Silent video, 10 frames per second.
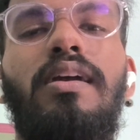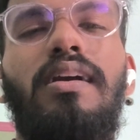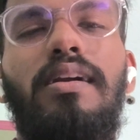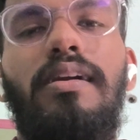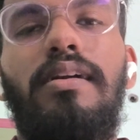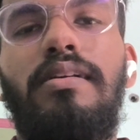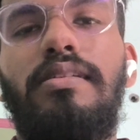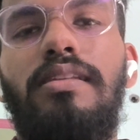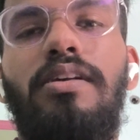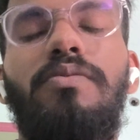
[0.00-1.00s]

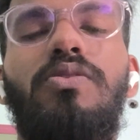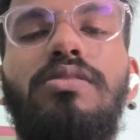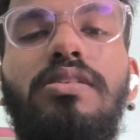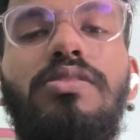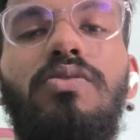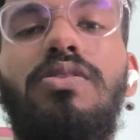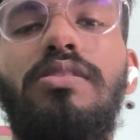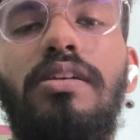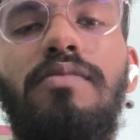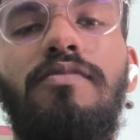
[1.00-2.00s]
term, or in the old
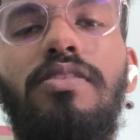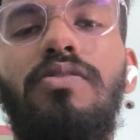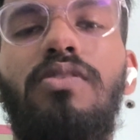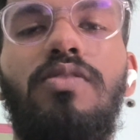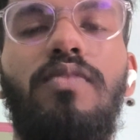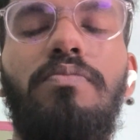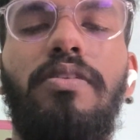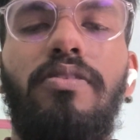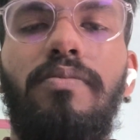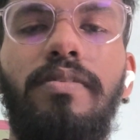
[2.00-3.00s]
term we called web
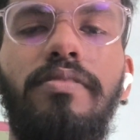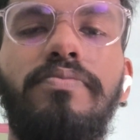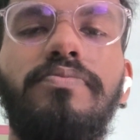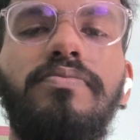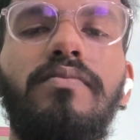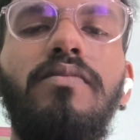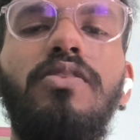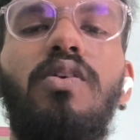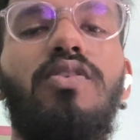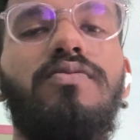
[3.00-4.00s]
development
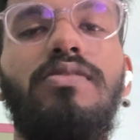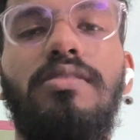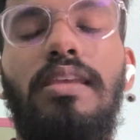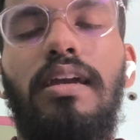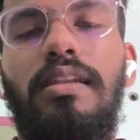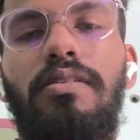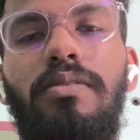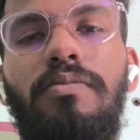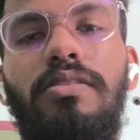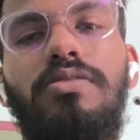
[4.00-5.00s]
or full stack
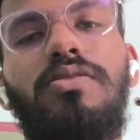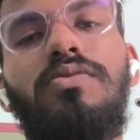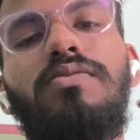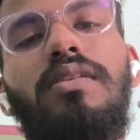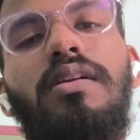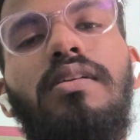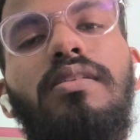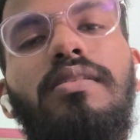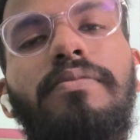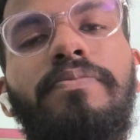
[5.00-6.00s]
development. So
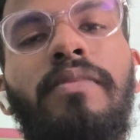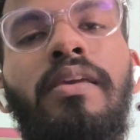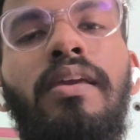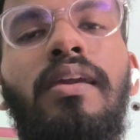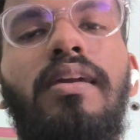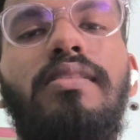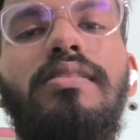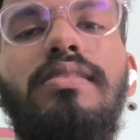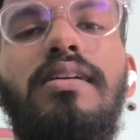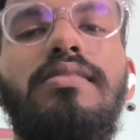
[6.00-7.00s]

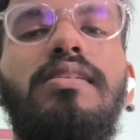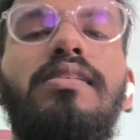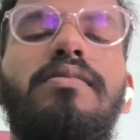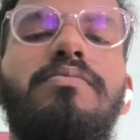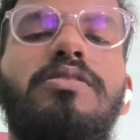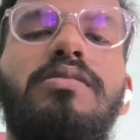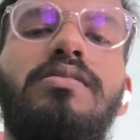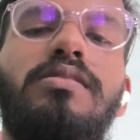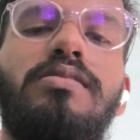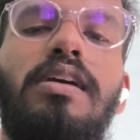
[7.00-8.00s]
these are the basic
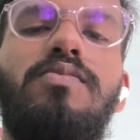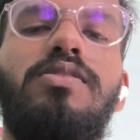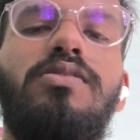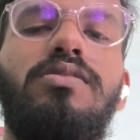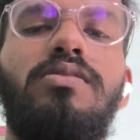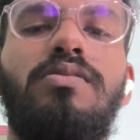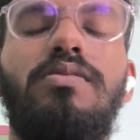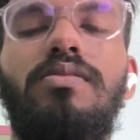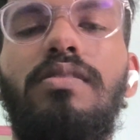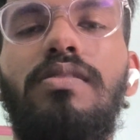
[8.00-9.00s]
things that we all
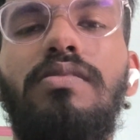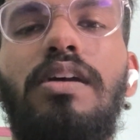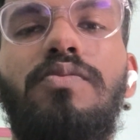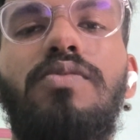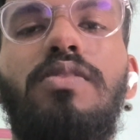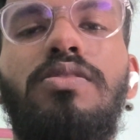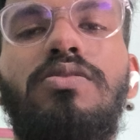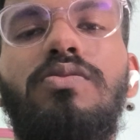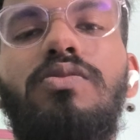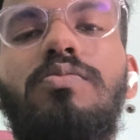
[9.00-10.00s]
know, that we want
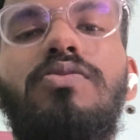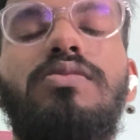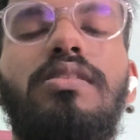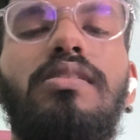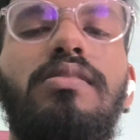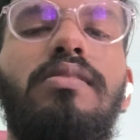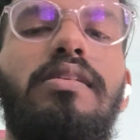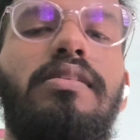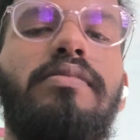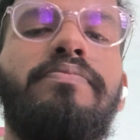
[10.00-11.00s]
to know about
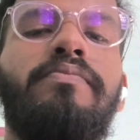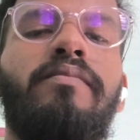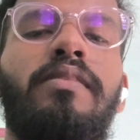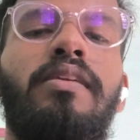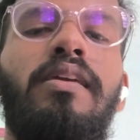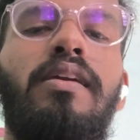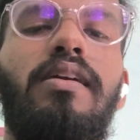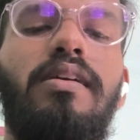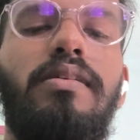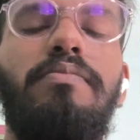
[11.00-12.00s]
the
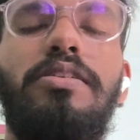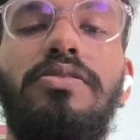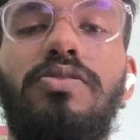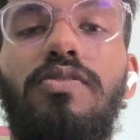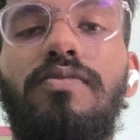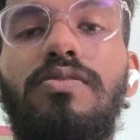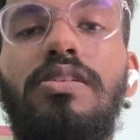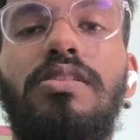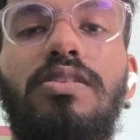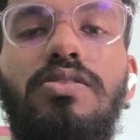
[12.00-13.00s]
basics of
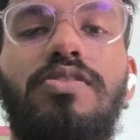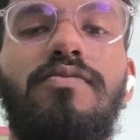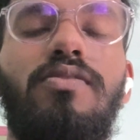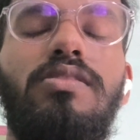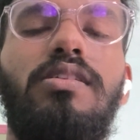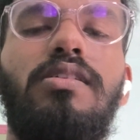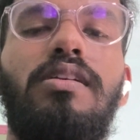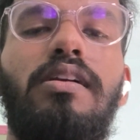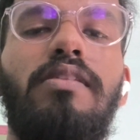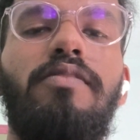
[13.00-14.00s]
the introduction for the
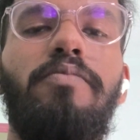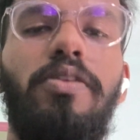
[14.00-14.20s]
web